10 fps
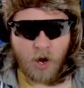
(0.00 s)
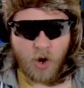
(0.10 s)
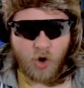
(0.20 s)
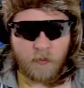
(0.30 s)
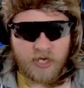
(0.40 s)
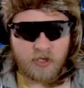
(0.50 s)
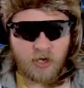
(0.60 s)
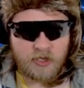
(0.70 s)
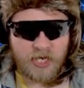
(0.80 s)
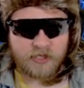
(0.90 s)
Oh my
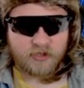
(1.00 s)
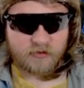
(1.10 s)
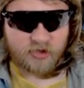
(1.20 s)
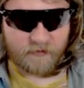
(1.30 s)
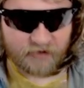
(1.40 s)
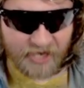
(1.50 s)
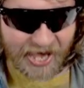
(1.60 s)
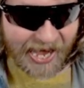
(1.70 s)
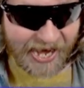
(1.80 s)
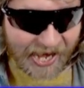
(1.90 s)
god, guys, there is something...
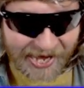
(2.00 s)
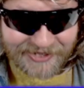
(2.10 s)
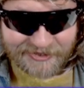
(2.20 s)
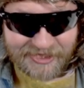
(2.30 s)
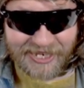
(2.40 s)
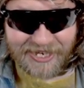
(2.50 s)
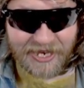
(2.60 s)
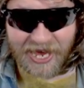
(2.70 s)
I actually...